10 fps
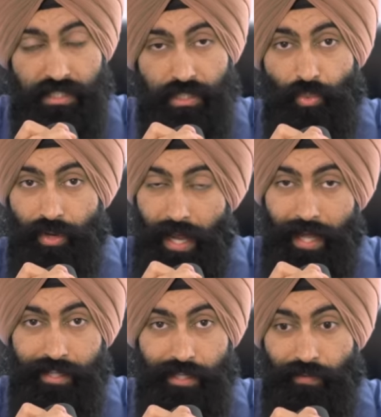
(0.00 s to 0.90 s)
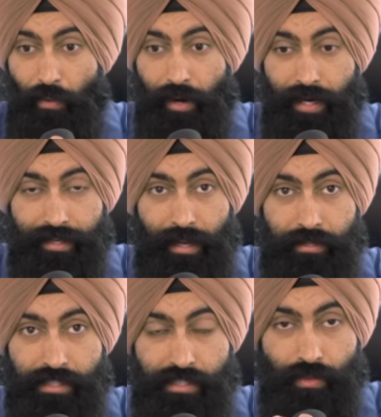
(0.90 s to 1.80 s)
this is the reality of how our
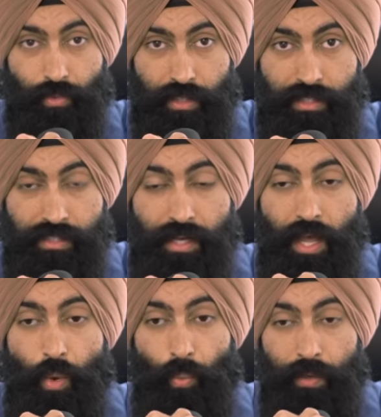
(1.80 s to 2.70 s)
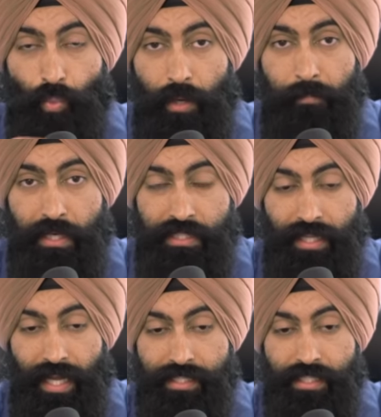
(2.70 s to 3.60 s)
economic system works. When one person
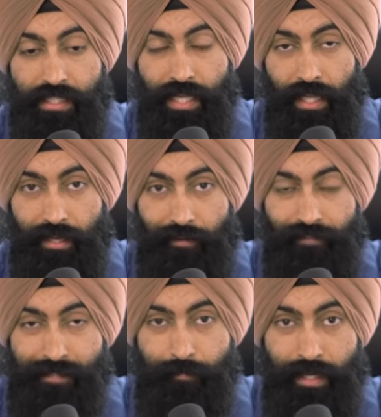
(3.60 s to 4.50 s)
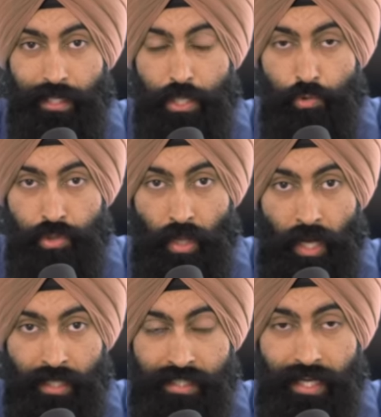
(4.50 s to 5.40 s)
has to sell an investment at a huge
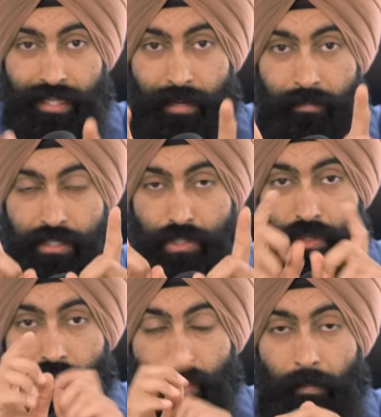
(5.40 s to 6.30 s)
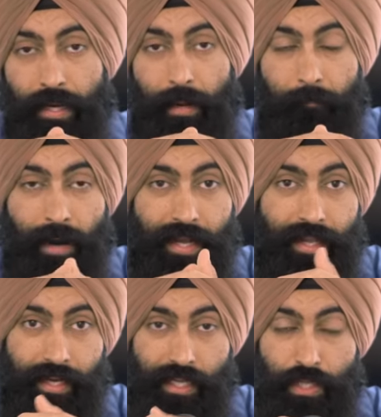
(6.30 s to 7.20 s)
loss, that means you can come in and buy
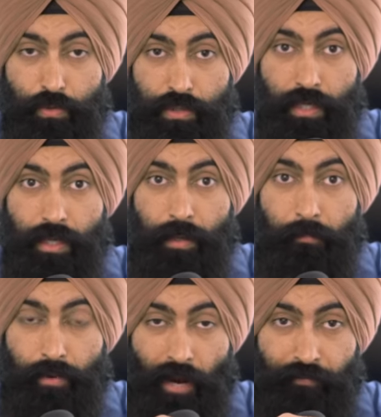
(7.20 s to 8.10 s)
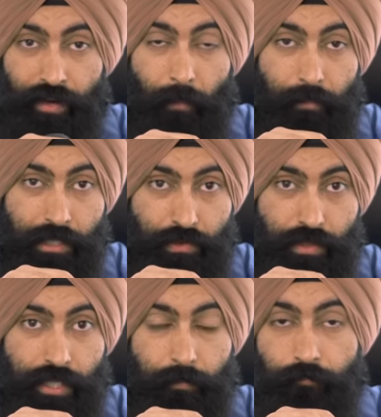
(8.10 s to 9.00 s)
it at a huge profit
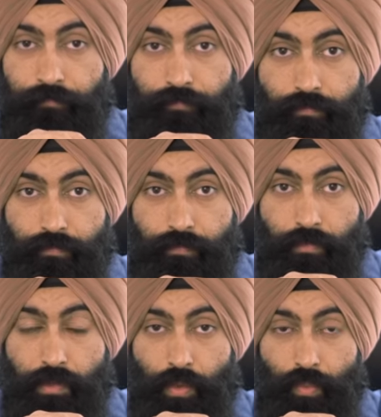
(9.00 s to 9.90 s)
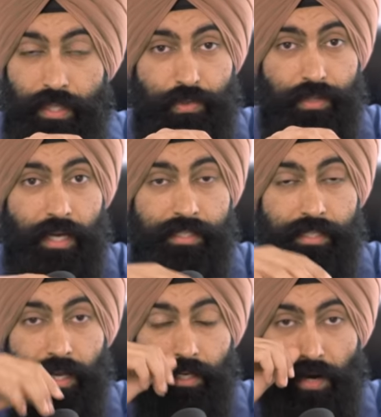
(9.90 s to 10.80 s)
opportunity. When the two
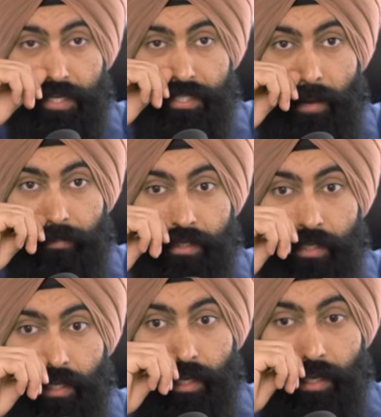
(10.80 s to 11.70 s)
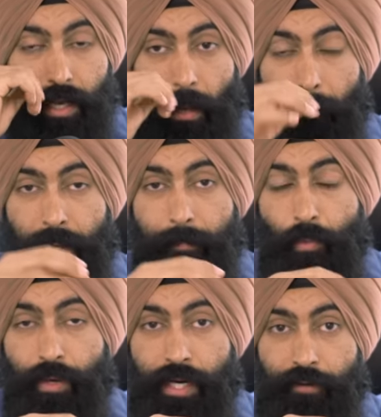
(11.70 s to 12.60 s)
thousand eight crash happened,
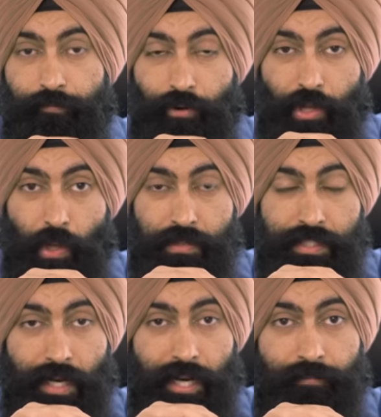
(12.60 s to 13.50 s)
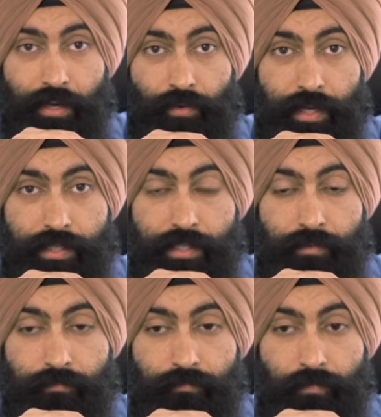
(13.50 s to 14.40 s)
people were getting foreclosed on left and right.
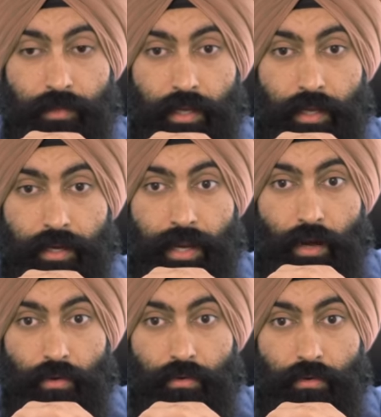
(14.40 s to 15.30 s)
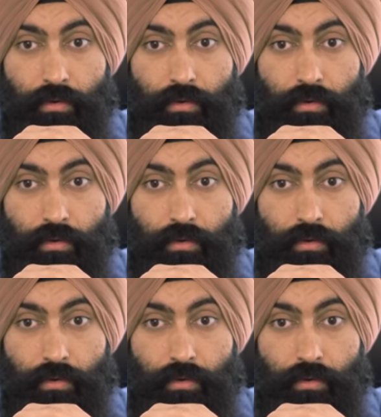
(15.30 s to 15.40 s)
Now,